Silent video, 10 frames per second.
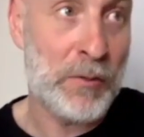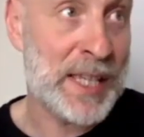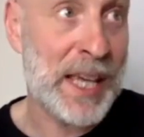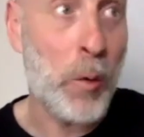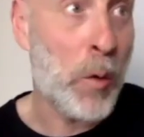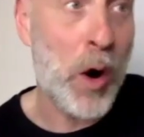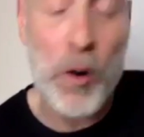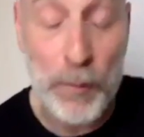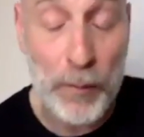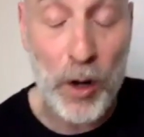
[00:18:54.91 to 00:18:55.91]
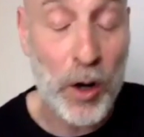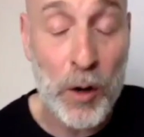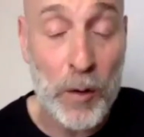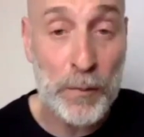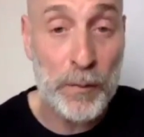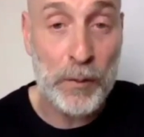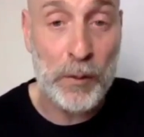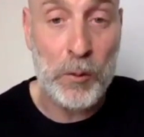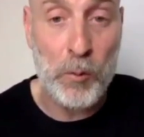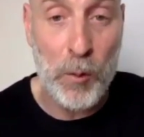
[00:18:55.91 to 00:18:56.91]
result
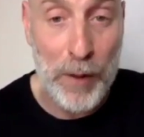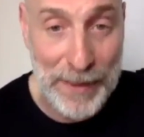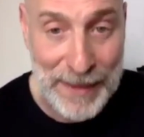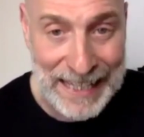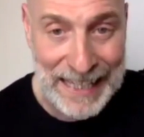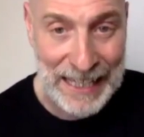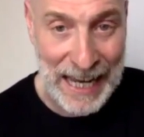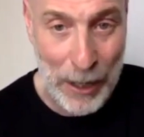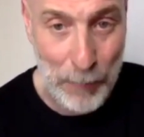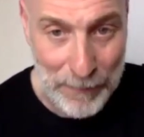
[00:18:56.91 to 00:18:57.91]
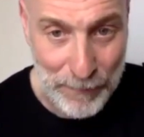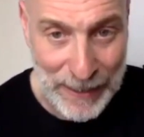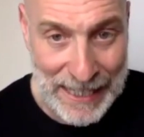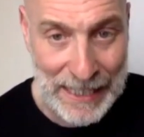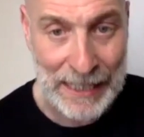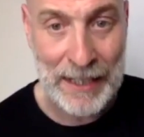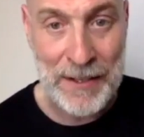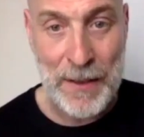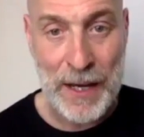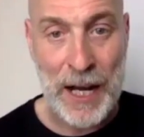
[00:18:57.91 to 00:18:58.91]
of what we're thinking, how we're feeling.
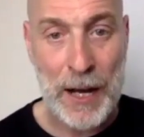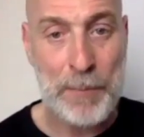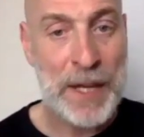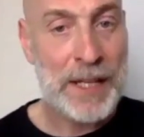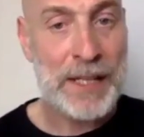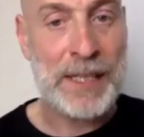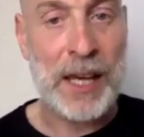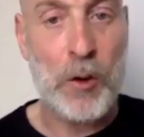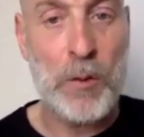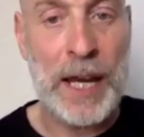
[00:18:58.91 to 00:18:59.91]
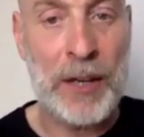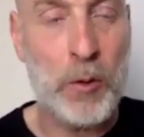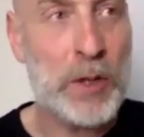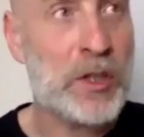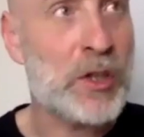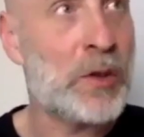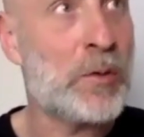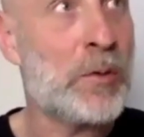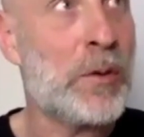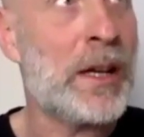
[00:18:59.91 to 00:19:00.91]
So in order
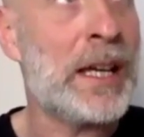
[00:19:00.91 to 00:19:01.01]
to